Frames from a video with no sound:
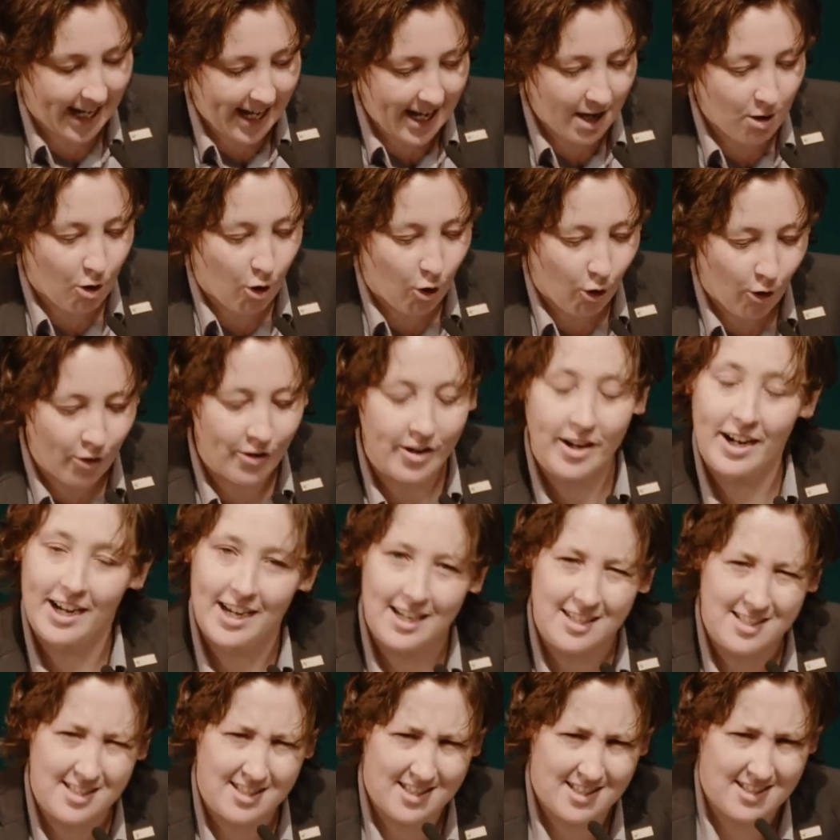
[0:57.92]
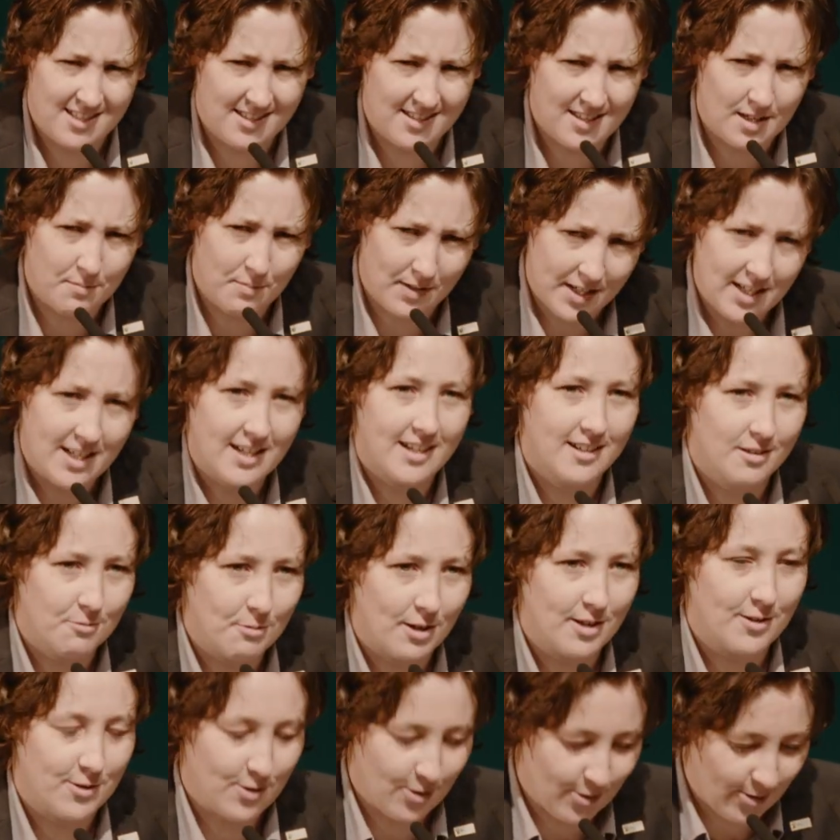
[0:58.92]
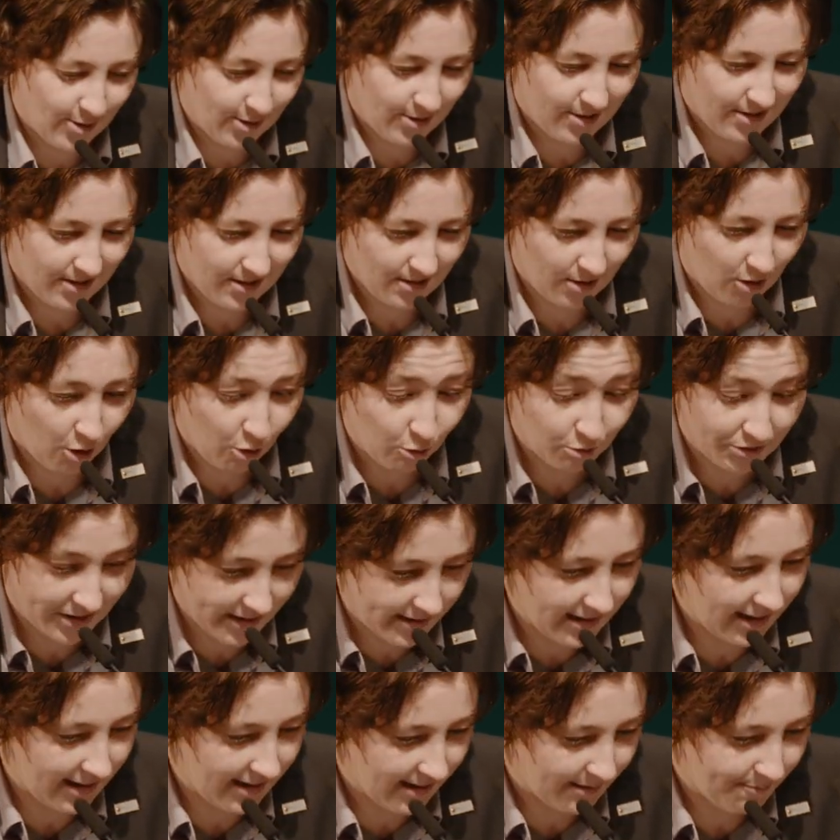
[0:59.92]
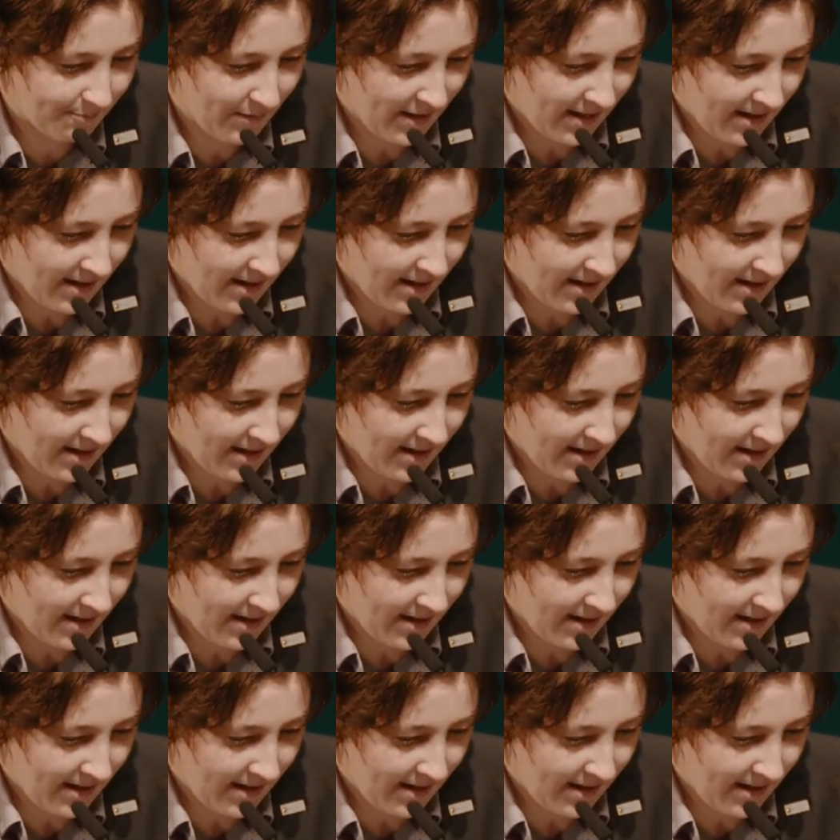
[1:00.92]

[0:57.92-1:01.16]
great honour it is to be here with you all today.